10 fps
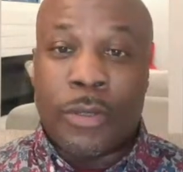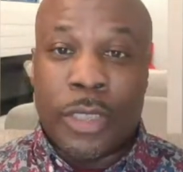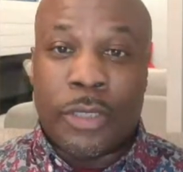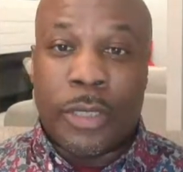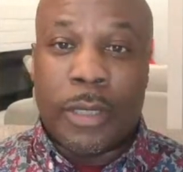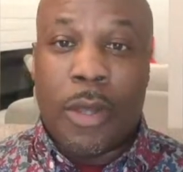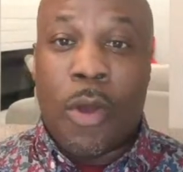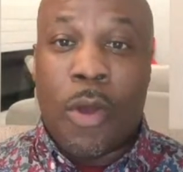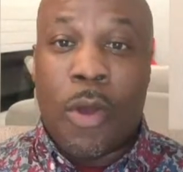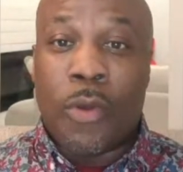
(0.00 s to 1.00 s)
for
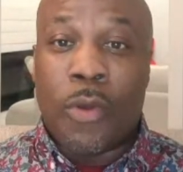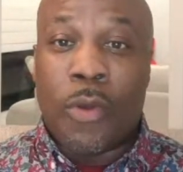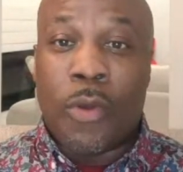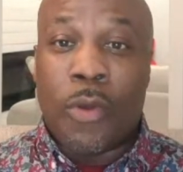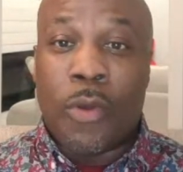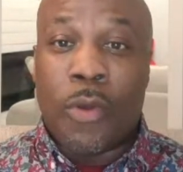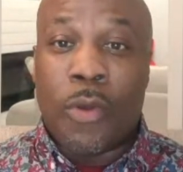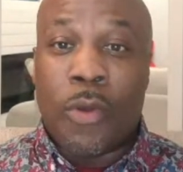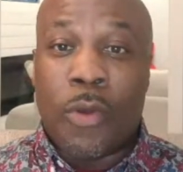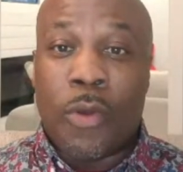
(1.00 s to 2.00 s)
Colorado
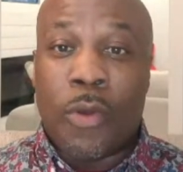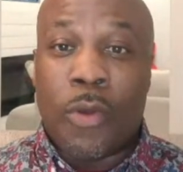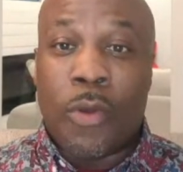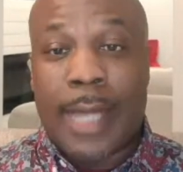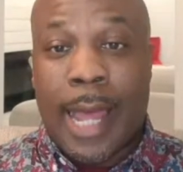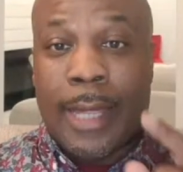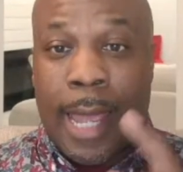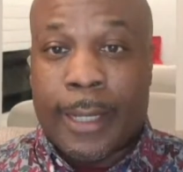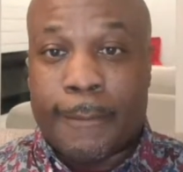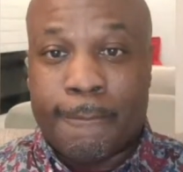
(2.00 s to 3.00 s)
this year on the defense
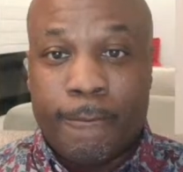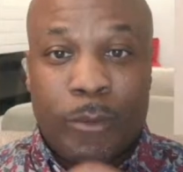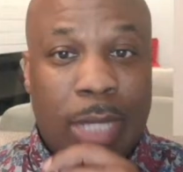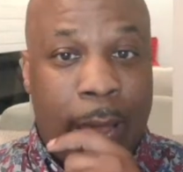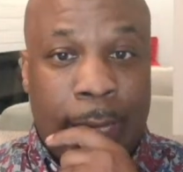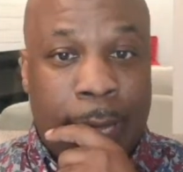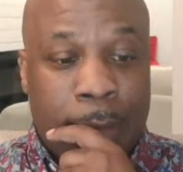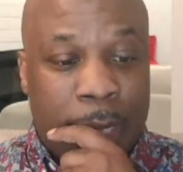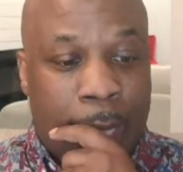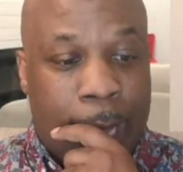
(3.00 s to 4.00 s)
side of the ball. Like I
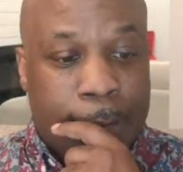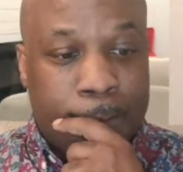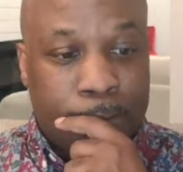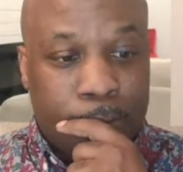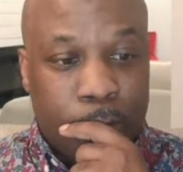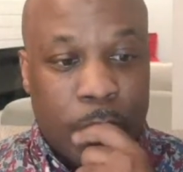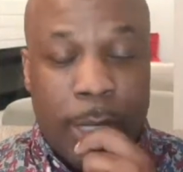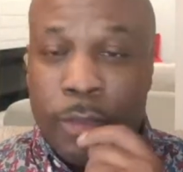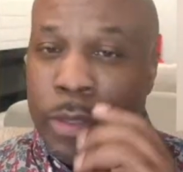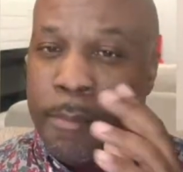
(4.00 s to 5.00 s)
said, I like him.
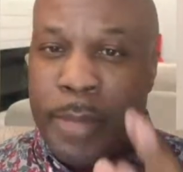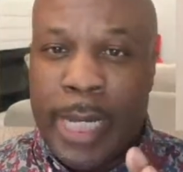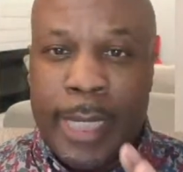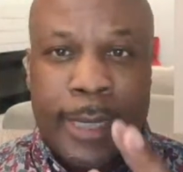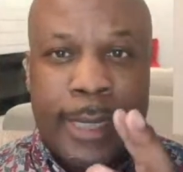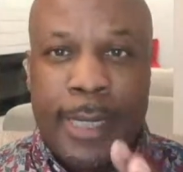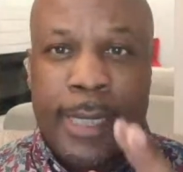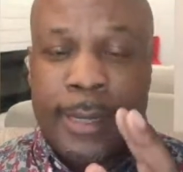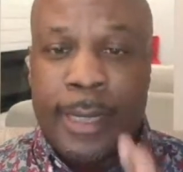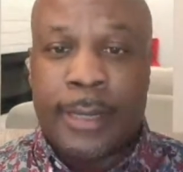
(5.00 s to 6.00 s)
I like him a lot.
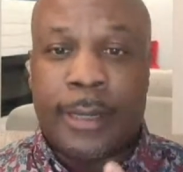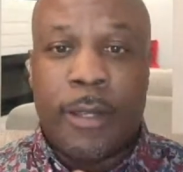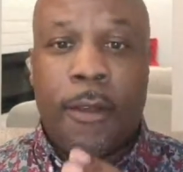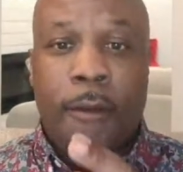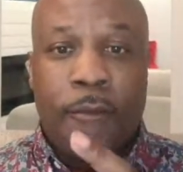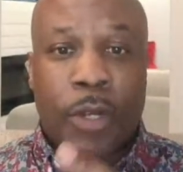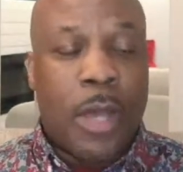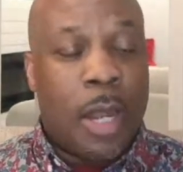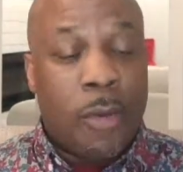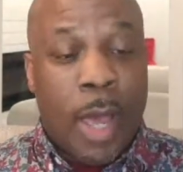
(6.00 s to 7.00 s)
Those are a
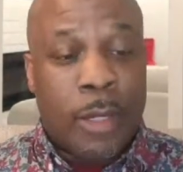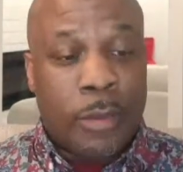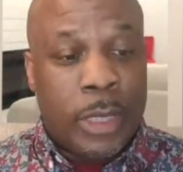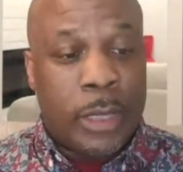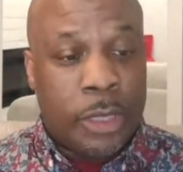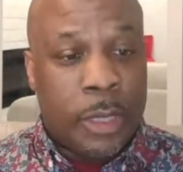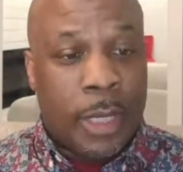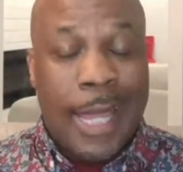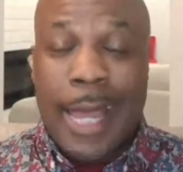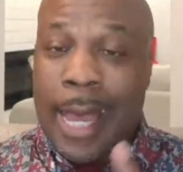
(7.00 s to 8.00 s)
big key addition
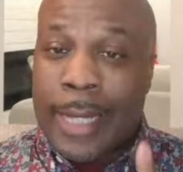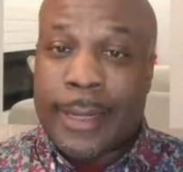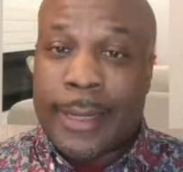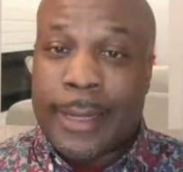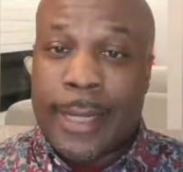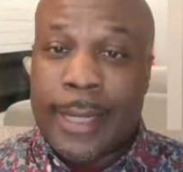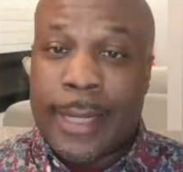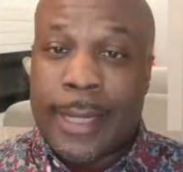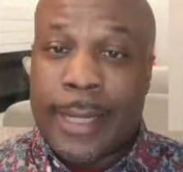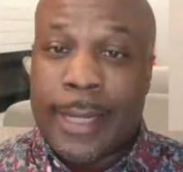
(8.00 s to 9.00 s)
for Colorado
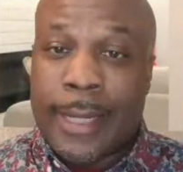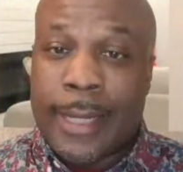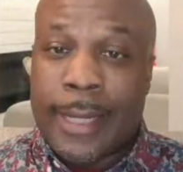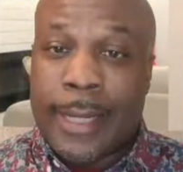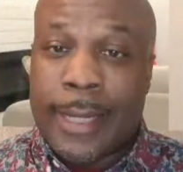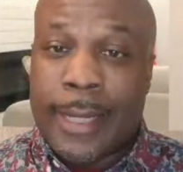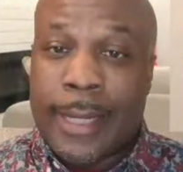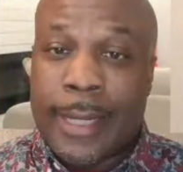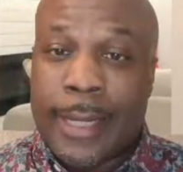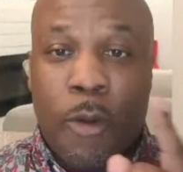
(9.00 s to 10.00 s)
this year. I
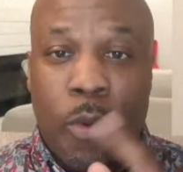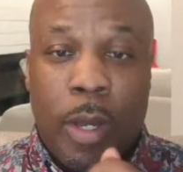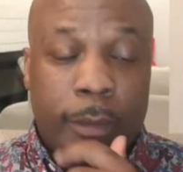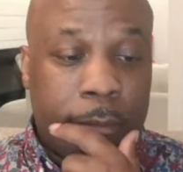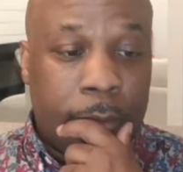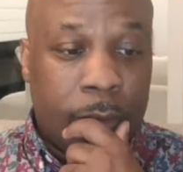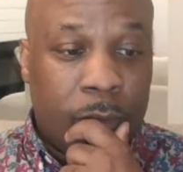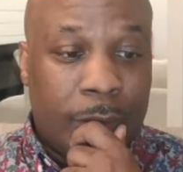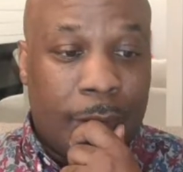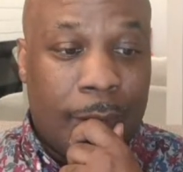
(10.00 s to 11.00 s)
think it's
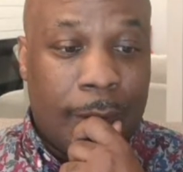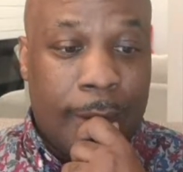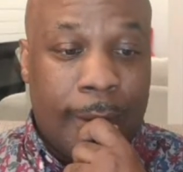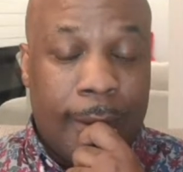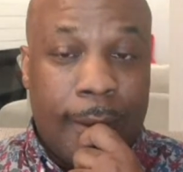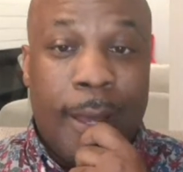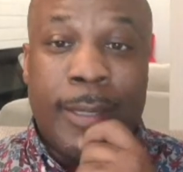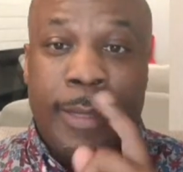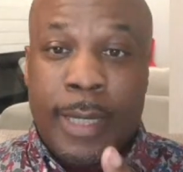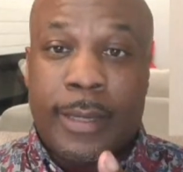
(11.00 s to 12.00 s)
the number
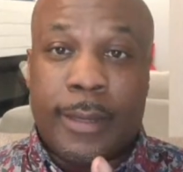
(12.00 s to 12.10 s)
one